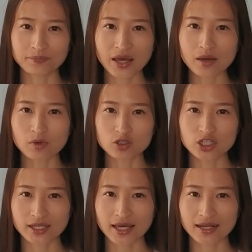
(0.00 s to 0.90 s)
able
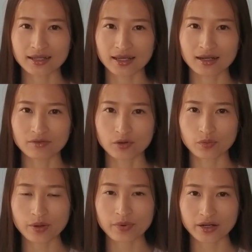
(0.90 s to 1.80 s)
to get a level
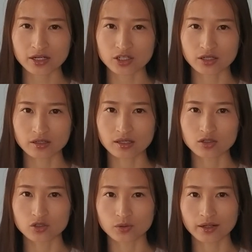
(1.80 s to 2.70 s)
3 practitioner to
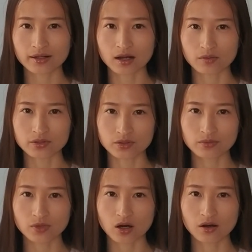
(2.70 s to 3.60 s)
join our
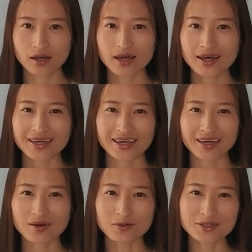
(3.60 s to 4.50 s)
Zoom call.
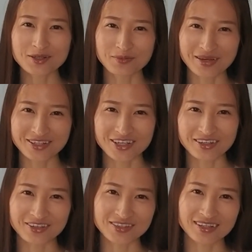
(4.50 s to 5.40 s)
He also
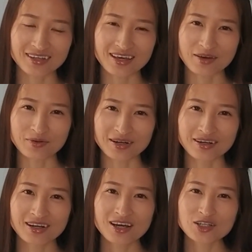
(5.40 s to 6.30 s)
mentioned using the
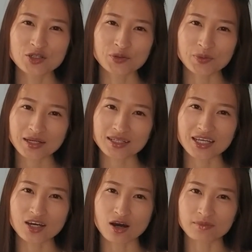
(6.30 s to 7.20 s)
keyword to
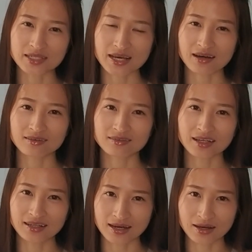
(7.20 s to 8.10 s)
quickly calm down
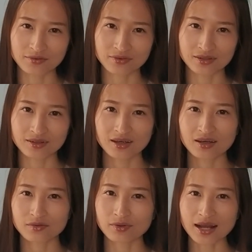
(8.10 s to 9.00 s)
in life and
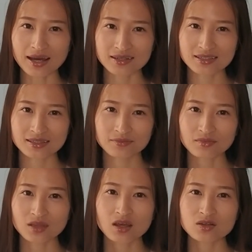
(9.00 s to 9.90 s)
relax.
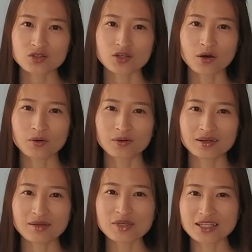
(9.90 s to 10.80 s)
So
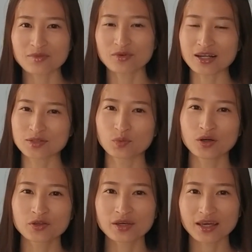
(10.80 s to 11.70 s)
let me summarize
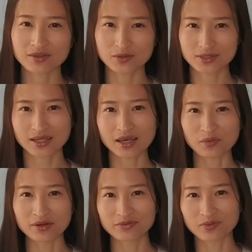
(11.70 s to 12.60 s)
what you can use the
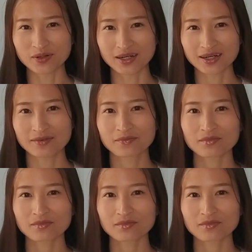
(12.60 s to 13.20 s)
keyword for.